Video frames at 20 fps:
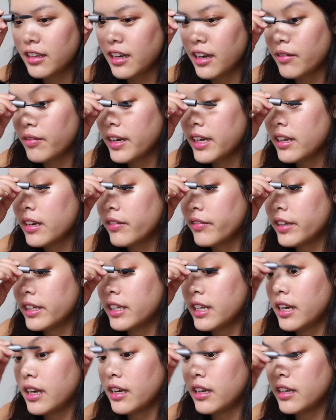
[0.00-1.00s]
Yeah, I write
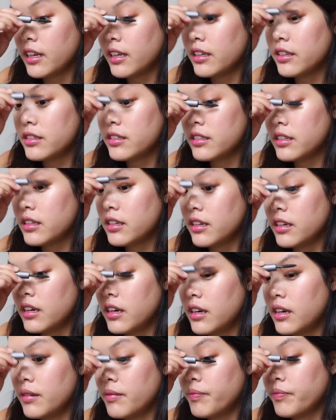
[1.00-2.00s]
every day, and I used
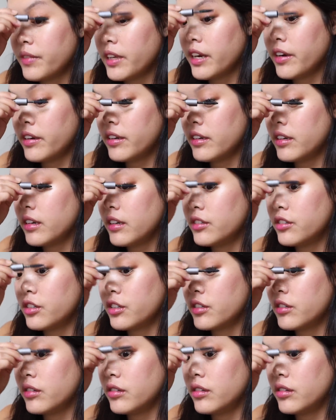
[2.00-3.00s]
to um, carry a
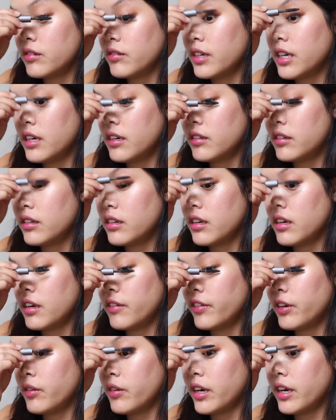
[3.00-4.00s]
journal around
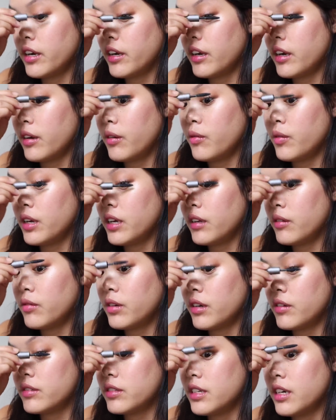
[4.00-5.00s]
everywhere I went
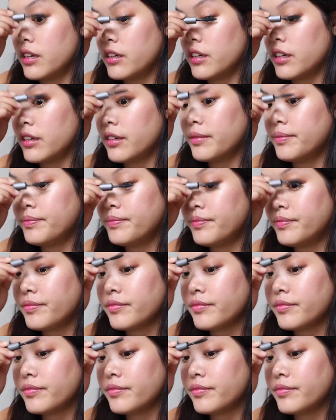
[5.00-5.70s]
when I was younger.